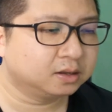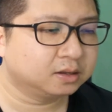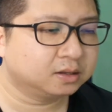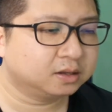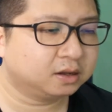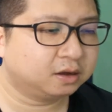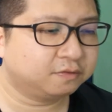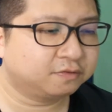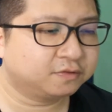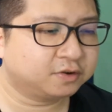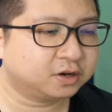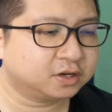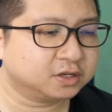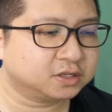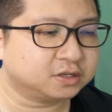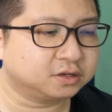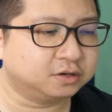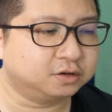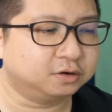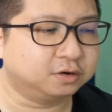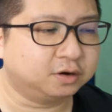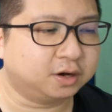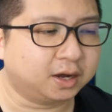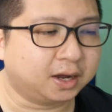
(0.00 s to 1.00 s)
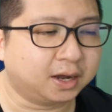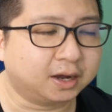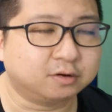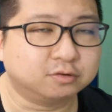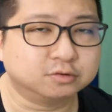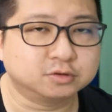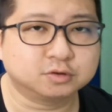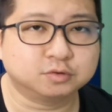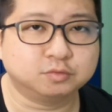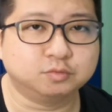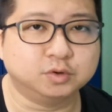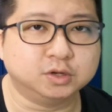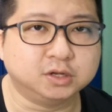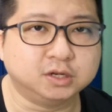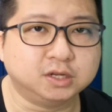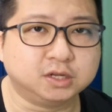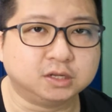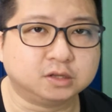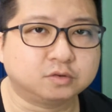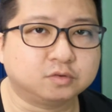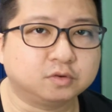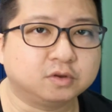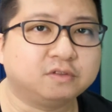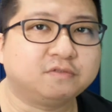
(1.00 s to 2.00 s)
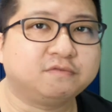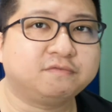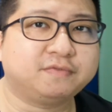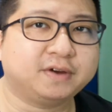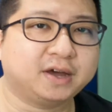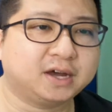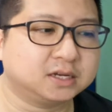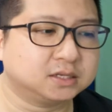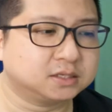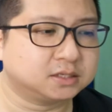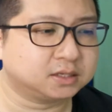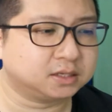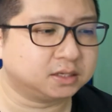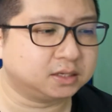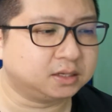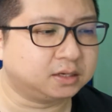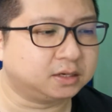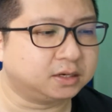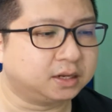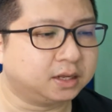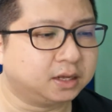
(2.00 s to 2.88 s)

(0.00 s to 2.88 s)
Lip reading: Now, of course, I also would need to invest in